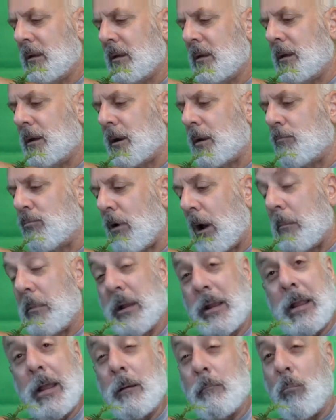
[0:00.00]
You could probably
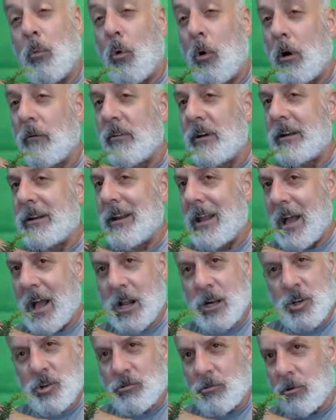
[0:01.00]
get more of a
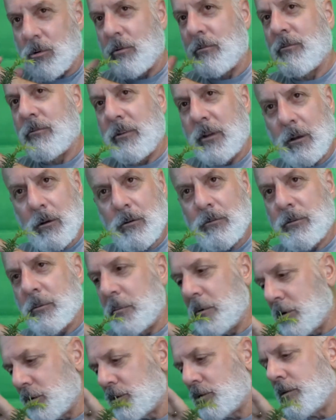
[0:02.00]
natural feel from
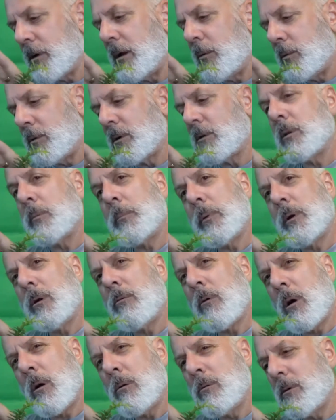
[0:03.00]
your tree with clip and
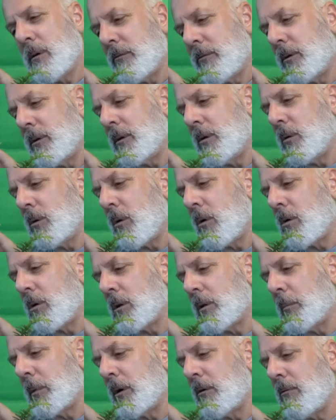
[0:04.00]
grow if you do it all
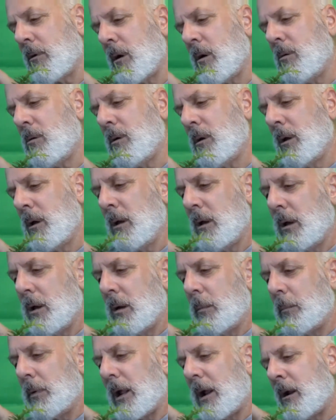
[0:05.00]
clip and grow.
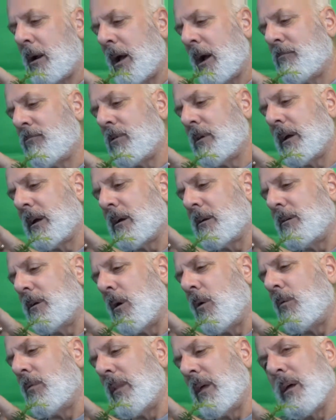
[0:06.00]
But I really
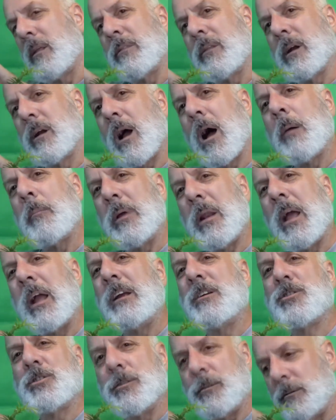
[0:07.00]
condone the
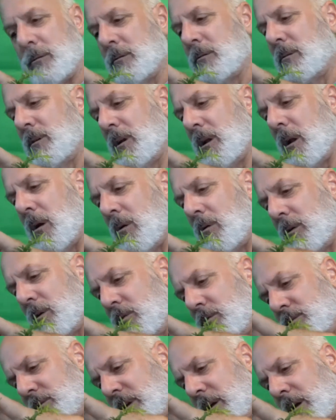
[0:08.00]
combination.
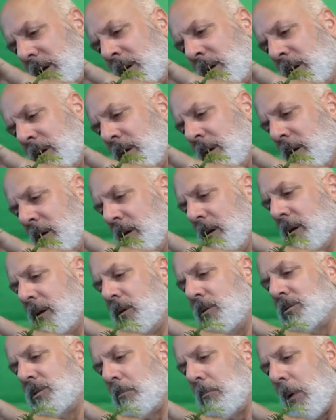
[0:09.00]

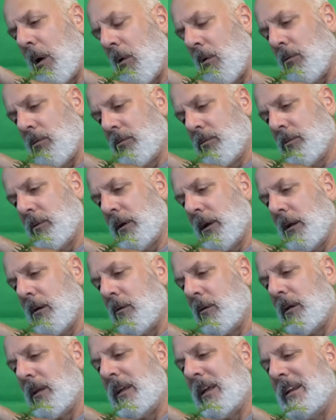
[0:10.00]
Using both.
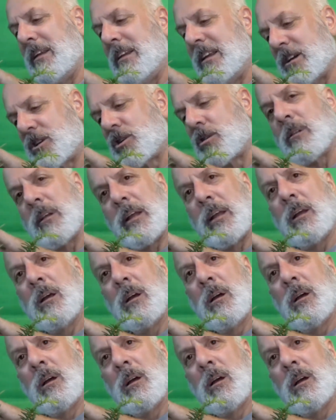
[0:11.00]
Initially,